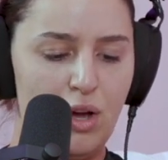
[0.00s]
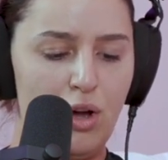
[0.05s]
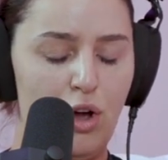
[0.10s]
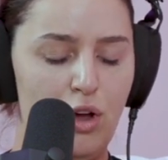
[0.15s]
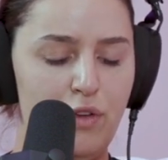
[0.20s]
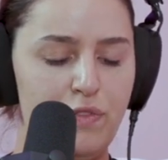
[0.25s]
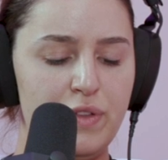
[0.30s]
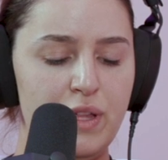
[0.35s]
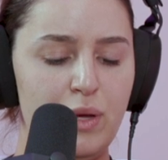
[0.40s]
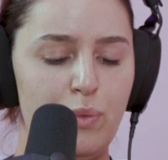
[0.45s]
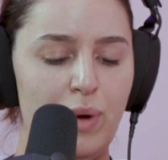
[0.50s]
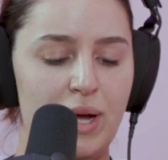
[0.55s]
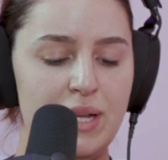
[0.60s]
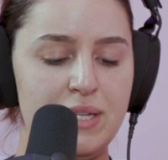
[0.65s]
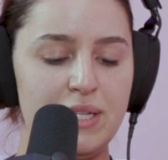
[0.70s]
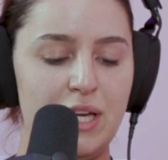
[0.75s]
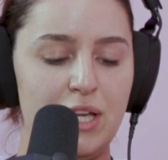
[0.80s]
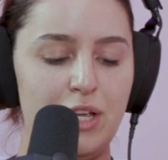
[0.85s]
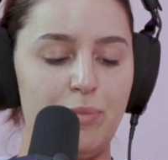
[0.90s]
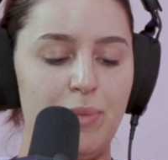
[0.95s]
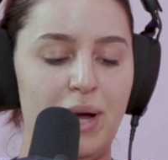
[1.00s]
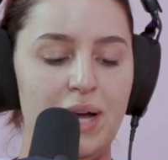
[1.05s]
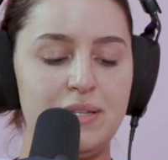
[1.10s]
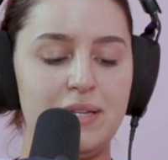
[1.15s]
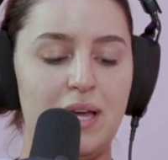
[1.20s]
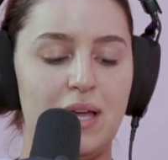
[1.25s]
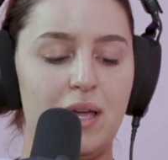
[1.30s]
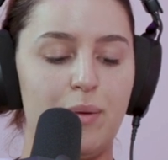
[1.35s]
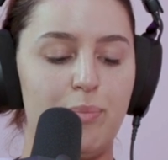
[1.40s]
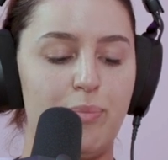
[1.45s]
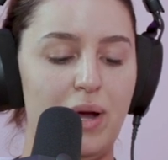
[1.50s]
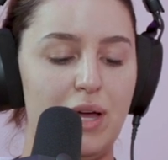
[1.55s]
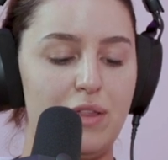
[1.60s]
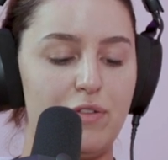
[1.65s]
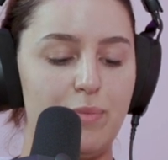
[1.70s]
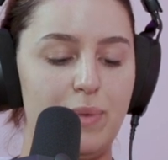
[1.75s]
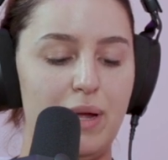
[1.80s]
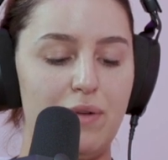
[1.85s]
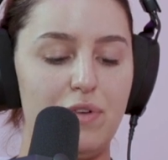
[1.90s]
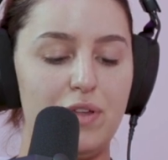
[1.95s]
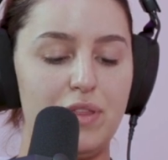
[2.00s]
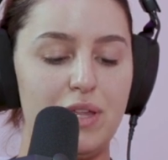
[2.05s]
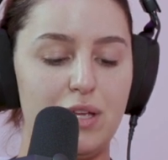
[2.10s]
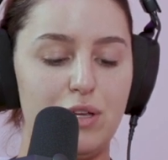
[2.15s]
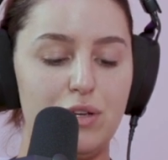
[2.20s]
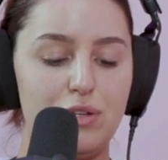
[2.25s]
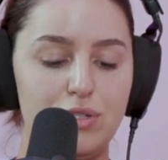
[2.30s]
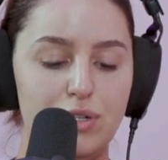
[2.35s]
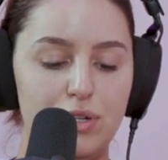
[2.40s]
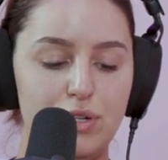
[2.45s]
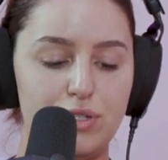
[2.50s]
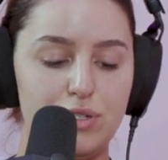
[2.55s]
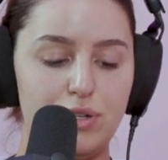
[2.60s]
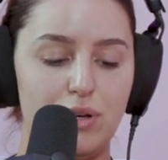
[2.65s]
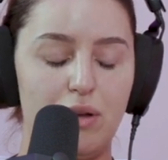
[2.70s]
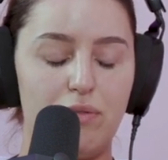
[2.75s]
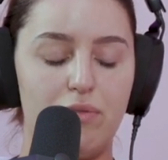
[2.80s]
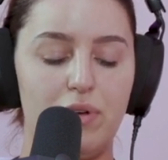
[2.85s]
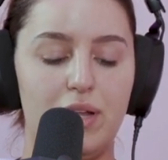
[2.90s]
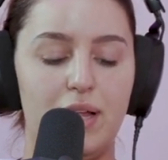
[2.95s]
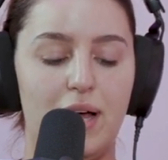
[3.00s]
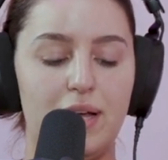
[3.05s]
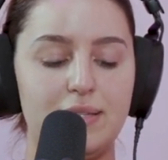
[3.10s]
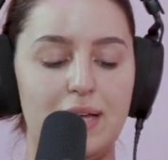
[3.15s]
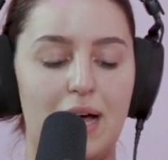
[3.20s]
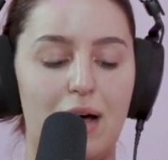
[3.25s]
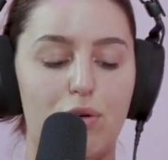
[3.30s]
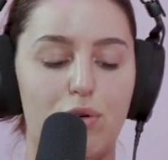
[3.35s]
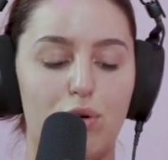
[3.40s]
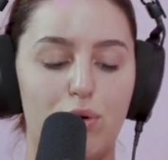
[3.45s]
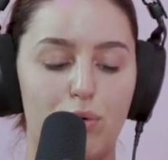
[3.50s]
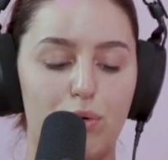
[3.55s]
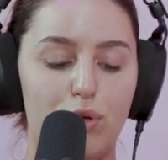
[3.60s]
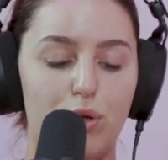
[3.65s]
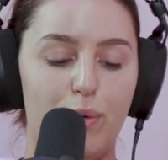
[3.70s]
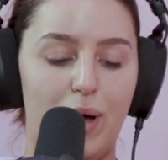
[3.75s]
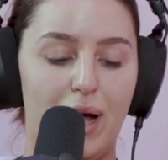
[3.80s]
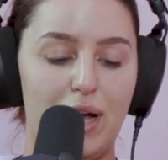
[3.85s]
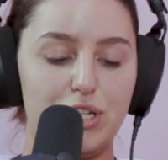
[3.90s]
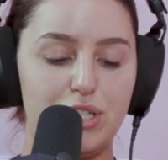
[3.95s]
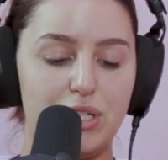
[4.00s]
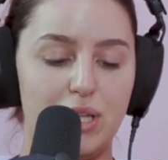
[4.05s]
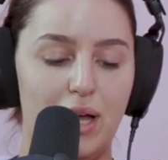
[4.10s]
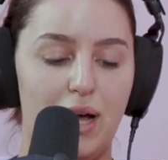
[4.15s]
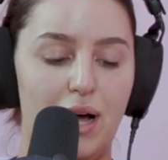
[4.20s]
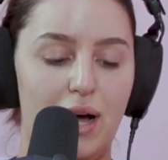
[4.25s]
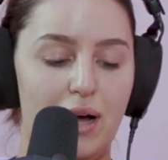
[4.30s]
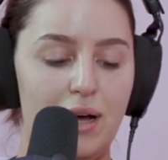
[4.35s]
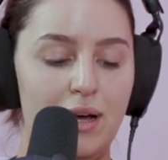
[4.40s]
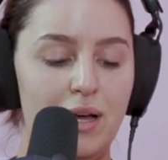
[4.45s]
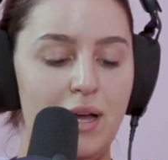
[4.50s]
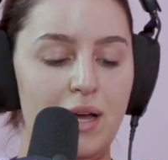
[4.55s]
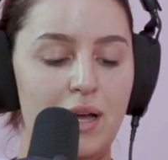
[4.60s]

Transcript: hopefully one day you might take a breath from everything you do and realize how cool you actually are.